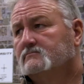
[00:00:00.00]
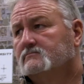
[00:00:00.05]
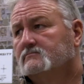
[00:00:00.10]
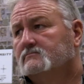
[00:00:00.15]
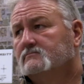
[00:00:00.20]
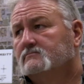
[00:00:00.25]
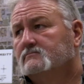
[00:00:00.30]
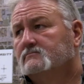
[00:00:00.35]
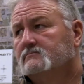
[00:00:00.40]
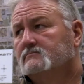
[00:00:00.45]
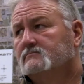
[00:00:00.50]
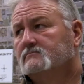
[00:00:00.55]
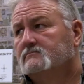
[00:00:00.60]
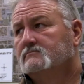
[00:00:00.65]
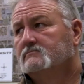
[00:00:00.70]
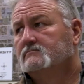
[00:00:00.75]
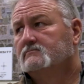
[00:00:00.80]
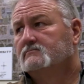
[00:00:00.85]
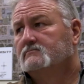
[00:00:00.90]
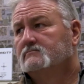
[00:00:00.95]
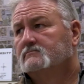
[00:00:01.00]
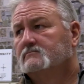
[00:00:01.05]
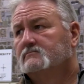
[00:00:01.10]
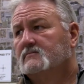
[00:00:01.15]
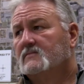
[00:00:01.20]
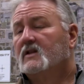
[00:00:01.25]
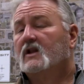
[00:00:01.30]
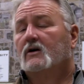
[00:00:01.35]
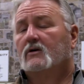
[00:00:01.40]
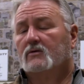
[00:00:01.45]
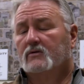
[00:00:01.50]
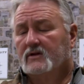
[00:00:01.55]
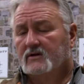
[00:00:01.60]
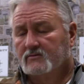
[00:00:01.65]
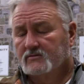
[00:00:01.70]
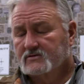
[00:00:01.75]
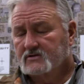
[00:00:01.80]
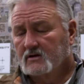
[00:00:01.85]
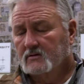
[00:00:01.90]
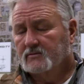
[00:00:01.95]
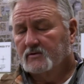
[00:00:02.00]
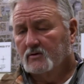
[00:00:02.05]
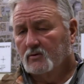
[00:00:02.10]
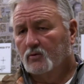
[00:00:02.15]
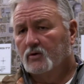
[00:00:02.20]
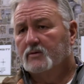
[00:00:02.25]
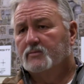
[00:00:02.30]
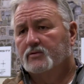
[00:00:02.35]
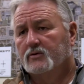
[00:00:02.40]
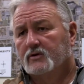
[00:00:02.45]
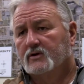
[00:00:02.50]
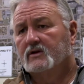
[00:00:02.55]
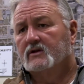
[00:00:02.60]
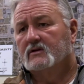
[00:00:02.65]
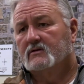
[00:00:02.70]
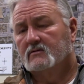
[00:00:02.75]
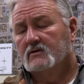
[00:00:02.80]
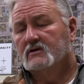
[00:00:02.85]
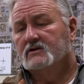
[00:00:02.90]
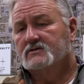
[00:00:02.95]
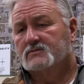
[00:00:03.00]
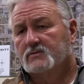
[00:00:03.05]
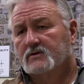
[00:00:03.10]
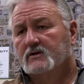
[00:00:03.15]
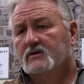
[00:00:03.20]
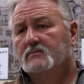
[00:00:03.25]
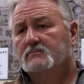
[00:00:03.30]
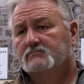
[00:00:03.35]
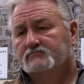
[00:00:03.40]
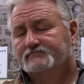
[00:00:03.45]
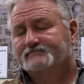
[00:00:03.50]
doing that when you? No, that was something we put in. Yes, ma'am.